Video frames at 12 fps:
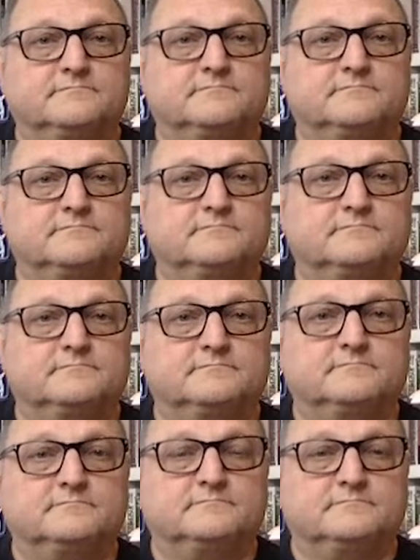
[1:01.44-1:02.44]

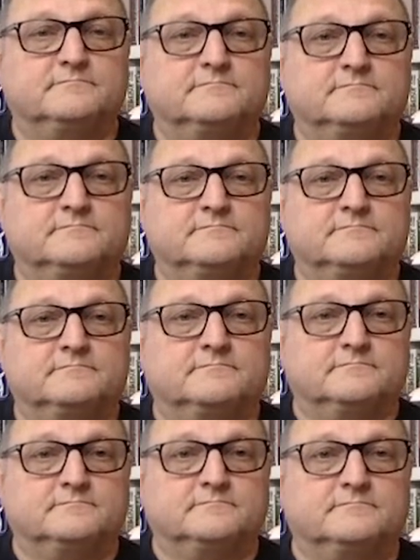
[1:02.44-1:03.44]

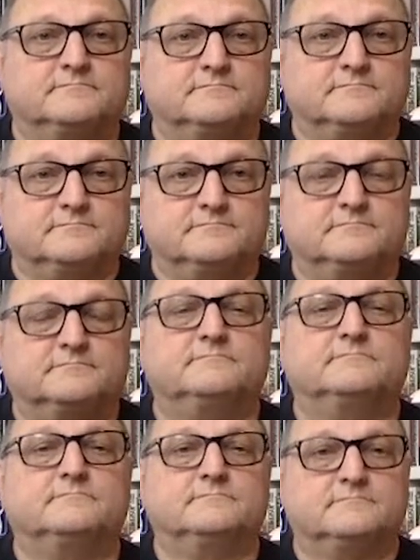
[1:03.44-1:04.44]

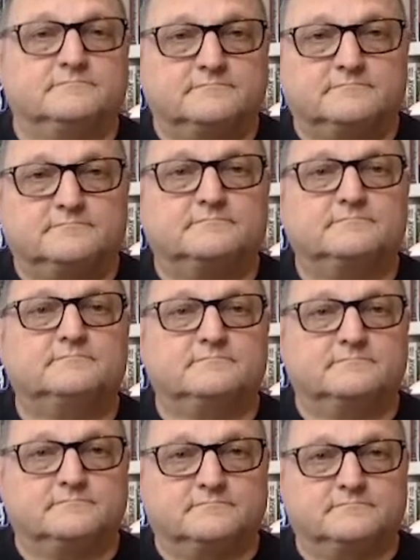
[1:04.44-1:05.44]

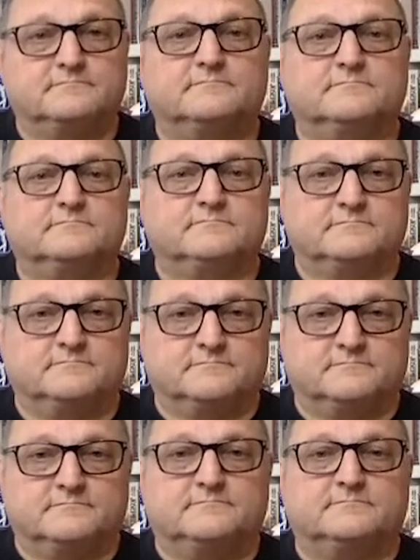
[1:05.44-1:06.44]

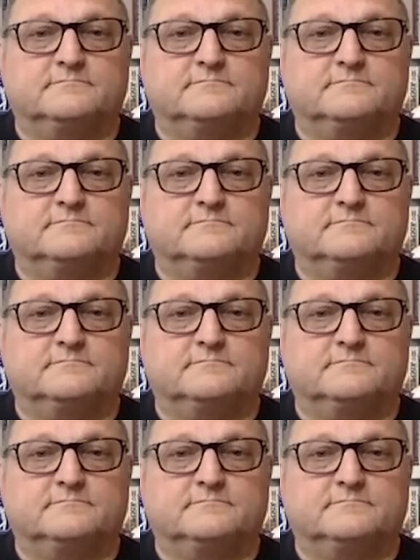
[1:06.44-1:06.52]
No words are spoken by the person on screen.